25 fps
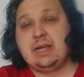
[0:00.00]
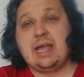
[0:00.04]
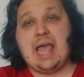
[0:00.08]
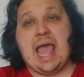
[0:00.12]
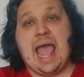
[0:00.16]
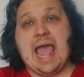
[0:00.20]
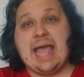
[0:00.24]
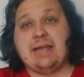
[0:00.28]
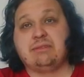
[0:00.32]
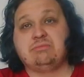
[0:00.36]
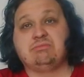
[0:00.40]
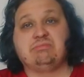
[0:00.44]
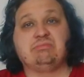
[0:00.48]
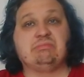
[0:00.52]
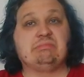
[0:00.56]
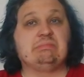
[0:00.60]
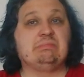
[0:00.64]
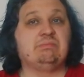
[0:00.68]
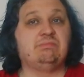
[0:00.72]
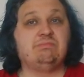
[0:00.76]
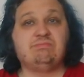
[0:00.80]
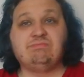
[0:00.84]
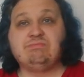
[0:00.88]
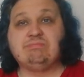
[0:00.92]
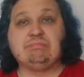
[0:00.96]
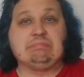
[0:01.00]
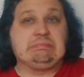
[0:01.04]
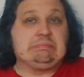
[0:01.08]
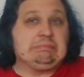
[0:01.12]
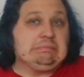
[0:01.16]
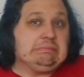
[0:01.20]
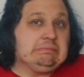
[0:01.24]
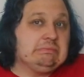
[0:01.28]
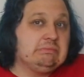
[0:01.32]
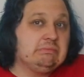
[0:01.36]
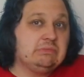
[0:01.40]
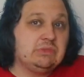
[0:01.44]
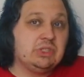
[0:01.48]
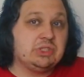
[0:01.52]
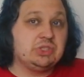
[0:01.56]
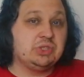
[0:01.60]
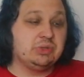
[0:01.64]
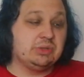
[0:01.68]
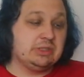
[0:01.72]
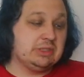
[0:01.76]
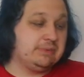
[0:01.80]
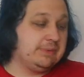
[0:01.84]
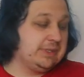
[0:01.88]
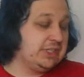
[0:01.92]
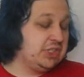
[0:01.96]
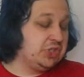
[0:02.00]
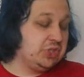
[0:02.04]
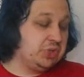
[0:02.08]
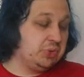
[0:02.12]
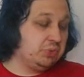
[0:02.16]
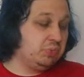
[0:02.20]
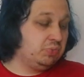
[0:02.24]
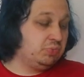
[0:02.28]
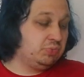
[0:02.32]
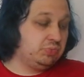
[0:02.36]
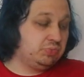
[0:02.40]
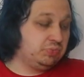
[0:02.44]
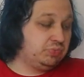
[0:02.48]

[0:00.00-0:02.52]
I'm not sure what it's meant to do.